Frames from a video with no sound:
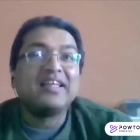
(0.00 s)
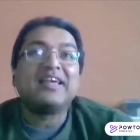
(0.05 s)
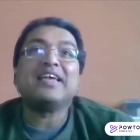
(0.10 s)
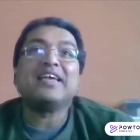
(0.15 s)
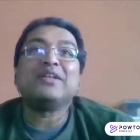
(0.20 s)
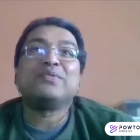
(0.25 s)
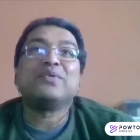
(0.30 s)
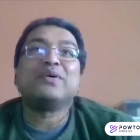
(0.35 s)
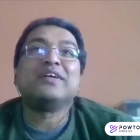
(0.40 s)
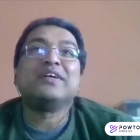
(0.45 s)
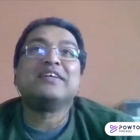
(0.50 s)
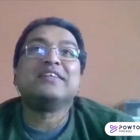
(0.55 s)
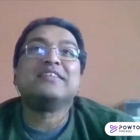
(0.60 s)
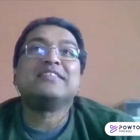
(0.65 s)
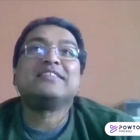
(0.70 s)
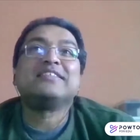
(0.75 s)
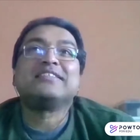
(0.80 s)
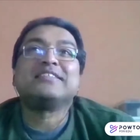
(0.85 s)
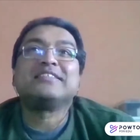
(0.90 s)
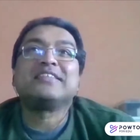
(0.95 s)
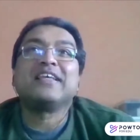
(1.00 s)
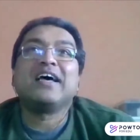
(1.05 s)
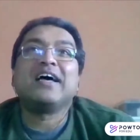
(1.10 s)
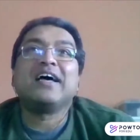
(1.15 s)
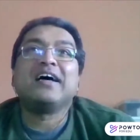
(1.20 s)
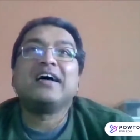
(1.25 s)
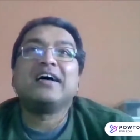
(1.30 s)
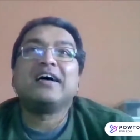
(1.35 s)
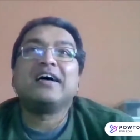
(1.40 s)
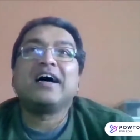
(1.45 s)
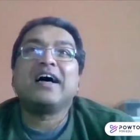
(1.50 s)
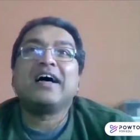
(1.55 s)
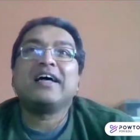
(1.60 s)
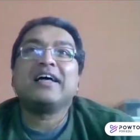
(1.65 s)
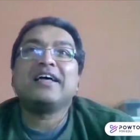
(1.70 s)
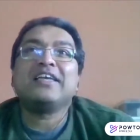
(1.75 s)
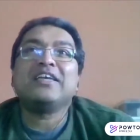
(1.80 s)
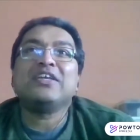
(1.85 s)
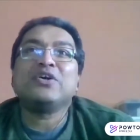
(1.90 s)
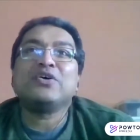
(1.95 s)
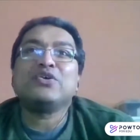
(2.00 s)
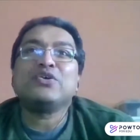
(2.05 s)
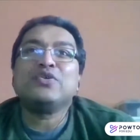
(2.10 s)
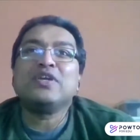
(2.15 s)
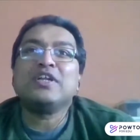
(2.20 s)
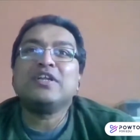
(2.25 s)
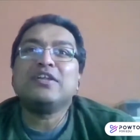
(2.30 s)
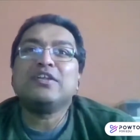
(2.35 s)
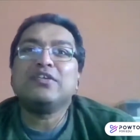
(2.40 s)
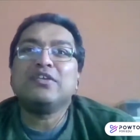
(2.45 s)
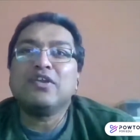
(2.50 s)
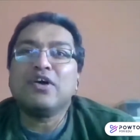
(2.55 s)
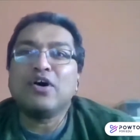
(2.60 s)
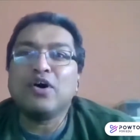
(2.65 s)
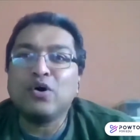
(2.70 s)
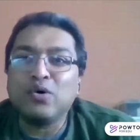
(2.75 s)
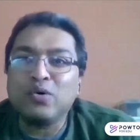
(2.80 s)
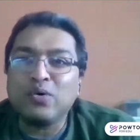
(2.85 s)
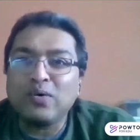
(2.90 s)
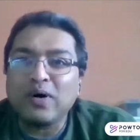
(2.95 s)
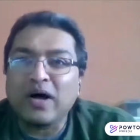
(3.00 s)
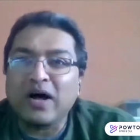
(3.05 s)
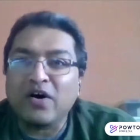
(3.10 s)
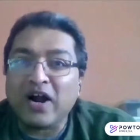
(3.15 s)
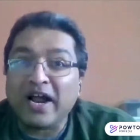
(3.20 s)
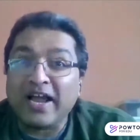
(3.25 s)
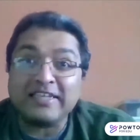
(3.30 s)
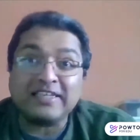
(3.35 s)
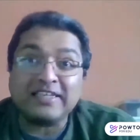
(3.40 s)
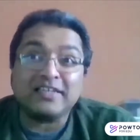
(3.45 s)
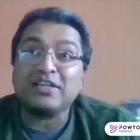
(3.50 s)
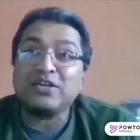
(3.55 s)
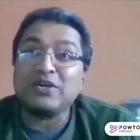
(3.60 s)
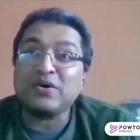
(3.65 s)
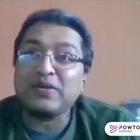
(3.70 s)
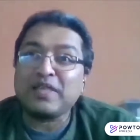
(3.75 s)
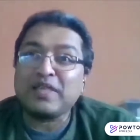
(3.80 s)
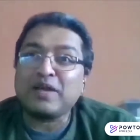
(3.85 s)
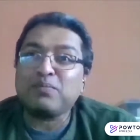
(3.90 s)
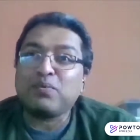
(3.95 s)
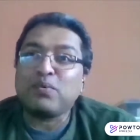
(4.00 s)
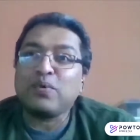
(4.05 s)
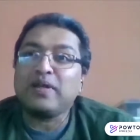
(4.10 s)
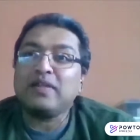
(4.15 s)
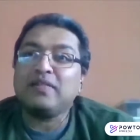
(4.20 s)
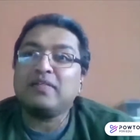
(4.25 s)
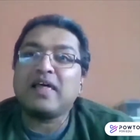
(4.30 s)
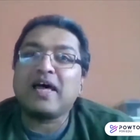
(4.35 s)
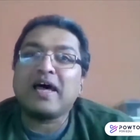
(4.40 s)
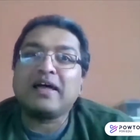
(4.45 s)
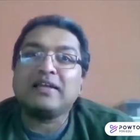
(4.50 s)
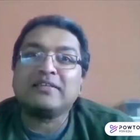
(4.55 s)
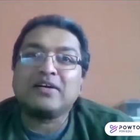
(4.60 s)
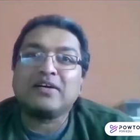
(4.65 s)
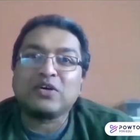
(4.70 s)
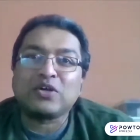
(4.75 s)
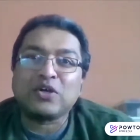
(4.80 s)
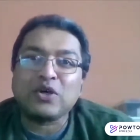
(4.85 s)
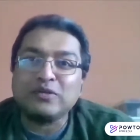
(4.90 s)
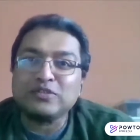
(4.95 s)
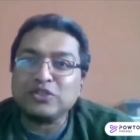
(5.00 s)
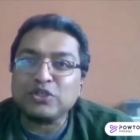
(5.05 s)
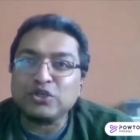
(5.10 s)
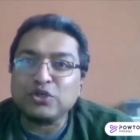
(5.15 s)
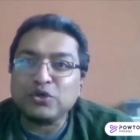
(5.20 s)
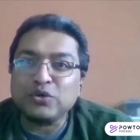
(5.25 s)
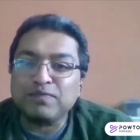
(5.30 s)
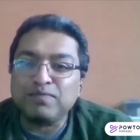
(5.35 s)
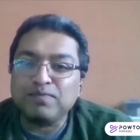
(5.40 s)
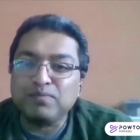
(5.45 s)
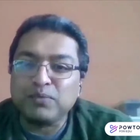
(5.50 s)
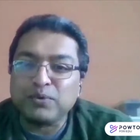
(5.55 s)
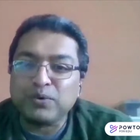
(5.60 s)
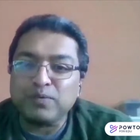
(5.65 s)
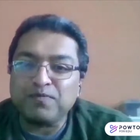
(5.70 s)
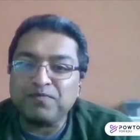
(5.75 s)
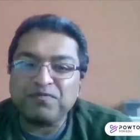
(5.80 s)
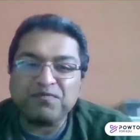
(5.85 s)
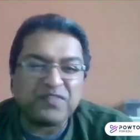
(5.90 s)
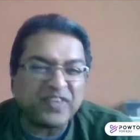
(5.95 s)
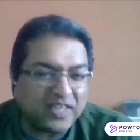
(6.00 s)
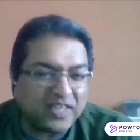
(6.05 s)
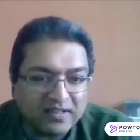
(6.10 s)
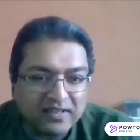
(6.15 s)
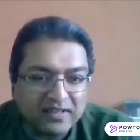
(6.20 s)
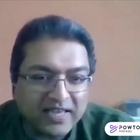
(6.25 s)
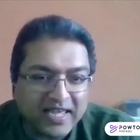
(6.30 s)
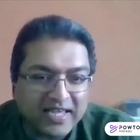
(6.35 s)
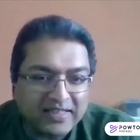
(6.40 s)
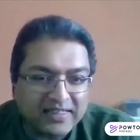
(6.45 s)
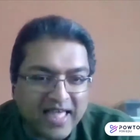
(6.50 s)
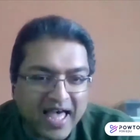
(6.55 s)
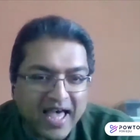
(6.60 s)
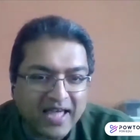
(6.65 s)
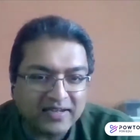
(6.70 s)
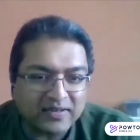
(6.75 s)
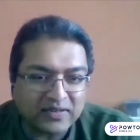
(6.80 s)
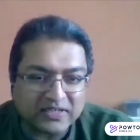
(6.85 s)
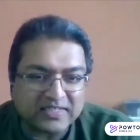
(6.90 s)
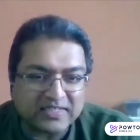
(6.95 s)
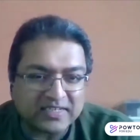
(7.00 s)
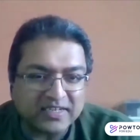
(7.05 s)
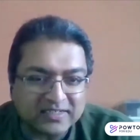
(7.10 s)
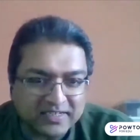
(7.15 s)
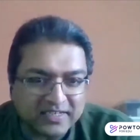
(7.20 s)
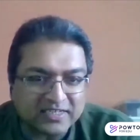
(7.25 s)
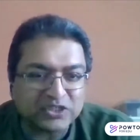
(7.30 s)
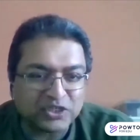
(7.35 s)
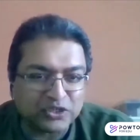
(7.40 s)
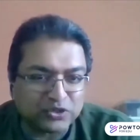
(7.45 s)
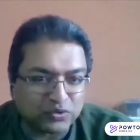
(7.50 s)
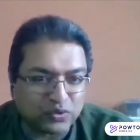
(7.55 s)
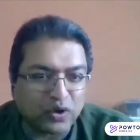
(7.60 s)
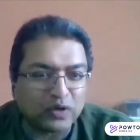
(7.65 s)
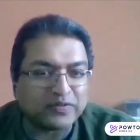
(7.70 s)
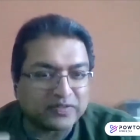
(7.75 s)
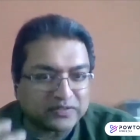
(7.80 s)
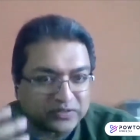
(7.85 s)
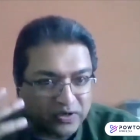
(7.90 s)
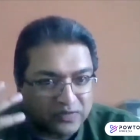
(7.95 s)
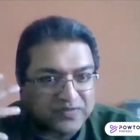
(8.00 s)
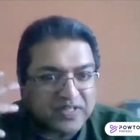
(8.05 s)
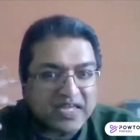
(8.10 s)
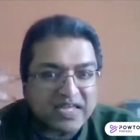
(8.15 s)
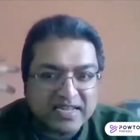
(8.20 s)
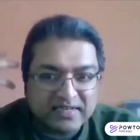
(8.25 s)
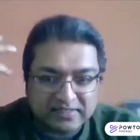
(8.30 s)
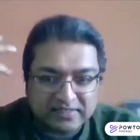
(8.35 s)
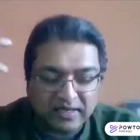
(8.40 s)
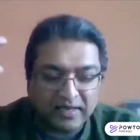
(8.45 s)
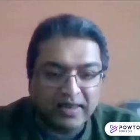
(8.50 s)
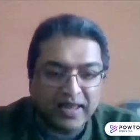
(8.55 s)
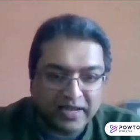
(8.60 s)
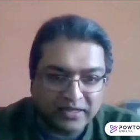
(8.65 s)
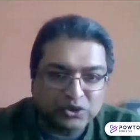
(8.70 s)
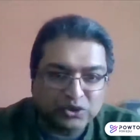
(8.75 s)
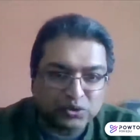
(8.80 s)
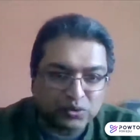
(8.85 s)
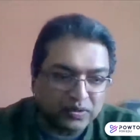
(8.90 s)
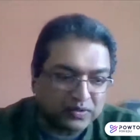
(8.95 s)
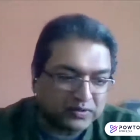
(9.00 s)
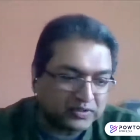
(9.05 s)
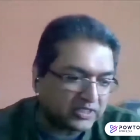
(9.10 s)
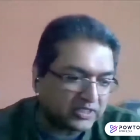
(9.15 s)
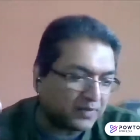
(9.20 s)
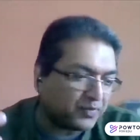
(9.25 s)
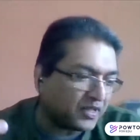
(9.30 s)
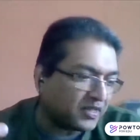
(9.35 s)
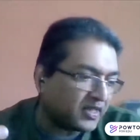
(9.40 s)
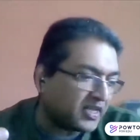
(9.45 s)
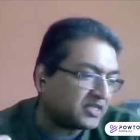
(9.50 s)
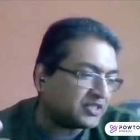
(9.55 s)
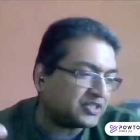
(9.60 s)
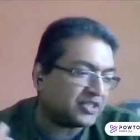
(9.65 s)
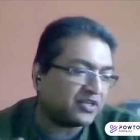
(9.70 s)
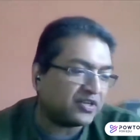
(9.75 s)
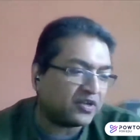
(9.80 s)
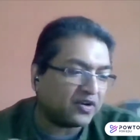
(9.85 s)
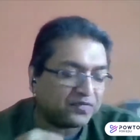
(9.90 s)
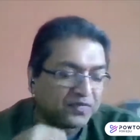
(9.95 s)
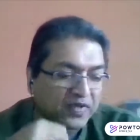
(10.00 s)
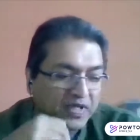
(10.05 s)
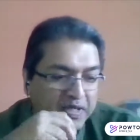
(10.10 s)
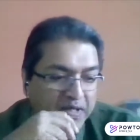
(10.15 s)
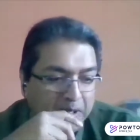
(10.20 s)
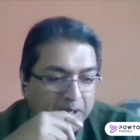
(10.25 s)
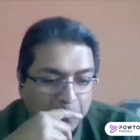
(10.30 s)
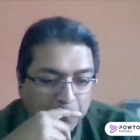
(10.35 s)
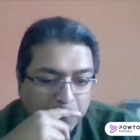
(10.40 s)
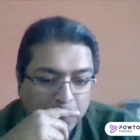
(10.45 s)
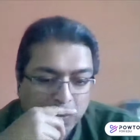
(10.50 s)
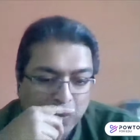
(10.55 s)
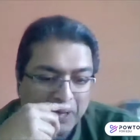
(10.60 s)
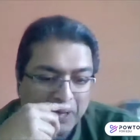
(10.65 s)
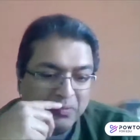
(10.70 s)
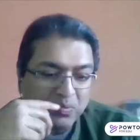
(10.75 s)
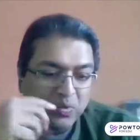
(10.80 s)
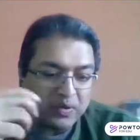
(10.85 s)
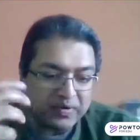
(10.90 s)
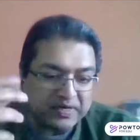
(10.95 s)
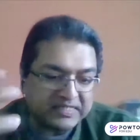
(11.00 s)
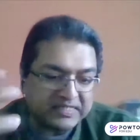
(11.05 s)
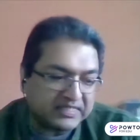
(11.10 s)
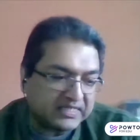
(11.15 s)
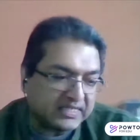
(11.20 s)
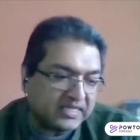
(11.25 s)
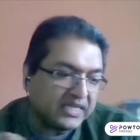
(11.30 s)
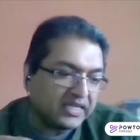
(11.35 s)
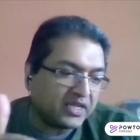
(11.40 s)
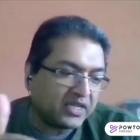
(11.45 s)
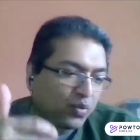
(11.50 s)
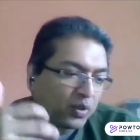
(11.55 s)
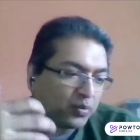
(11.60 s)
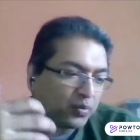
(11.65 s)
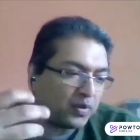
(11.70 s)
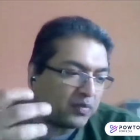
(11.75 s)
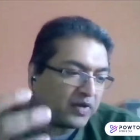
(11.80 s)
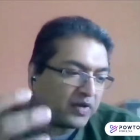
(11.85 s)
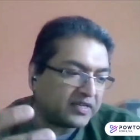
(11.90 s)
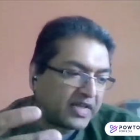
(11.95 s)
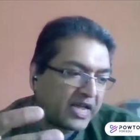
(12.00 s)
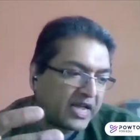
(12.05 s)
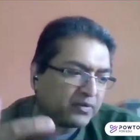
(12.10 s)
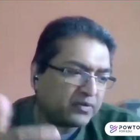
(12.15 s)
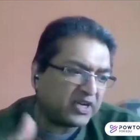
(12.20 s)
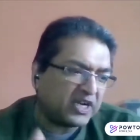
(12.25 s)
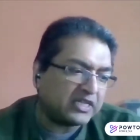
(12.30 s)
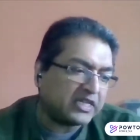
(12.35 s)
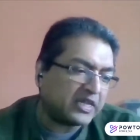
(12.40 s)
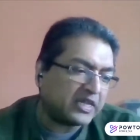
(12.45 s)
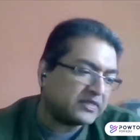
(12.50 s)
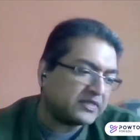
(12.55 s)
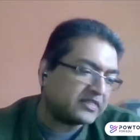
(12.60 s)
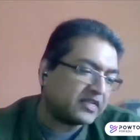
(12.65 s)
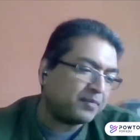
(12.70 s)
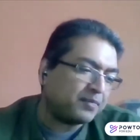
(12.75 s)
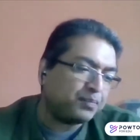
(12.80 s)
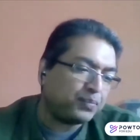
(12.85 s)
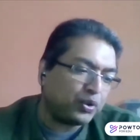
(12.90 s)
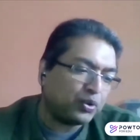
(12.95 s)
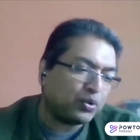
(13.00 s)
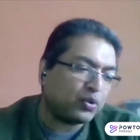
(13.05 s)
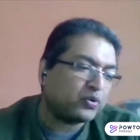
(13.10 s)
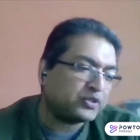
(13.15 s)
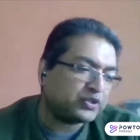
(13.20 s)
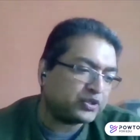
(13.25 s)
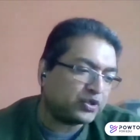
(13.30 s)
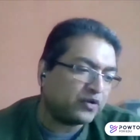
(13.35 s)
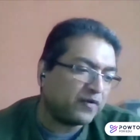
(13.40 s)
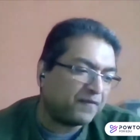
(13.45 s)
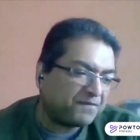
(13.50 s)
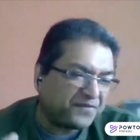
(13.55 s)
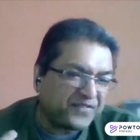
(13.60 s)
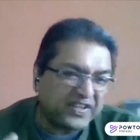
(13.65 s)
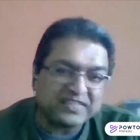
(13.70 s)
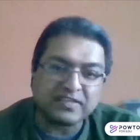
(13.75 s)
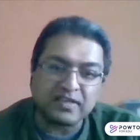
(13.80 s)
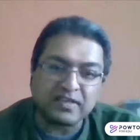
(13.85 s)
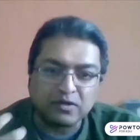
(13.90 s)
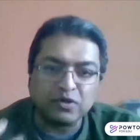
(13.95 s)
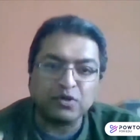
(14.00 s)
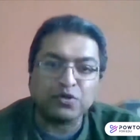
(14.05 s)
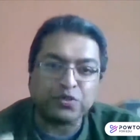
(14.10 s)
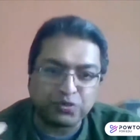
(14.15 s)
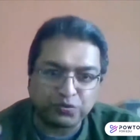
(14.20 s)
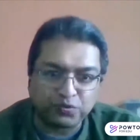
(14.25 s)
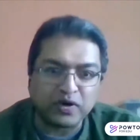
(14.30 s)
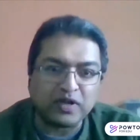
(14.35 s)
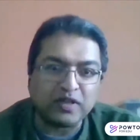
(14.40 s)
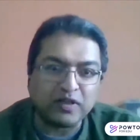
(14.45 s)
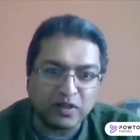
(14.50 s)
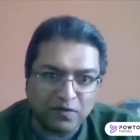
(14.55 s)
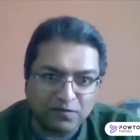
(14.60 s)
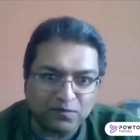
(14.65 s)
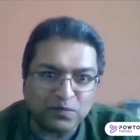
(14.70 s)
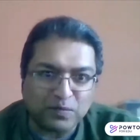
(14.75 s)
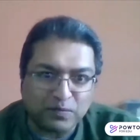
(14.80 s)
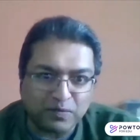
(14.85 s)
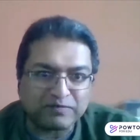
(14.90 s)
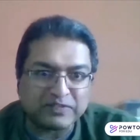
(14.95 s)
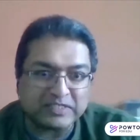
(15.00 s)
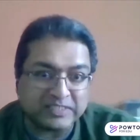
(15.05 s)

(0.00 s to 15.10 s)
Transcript: it was, uh, you know, you didn't know, or I didn't know at that point that archaeology could could feel like that because in addition to all the sort of the intellectual stimulation of what we were seeing and what we were encountering, there was that pure sort of physical thrill of, of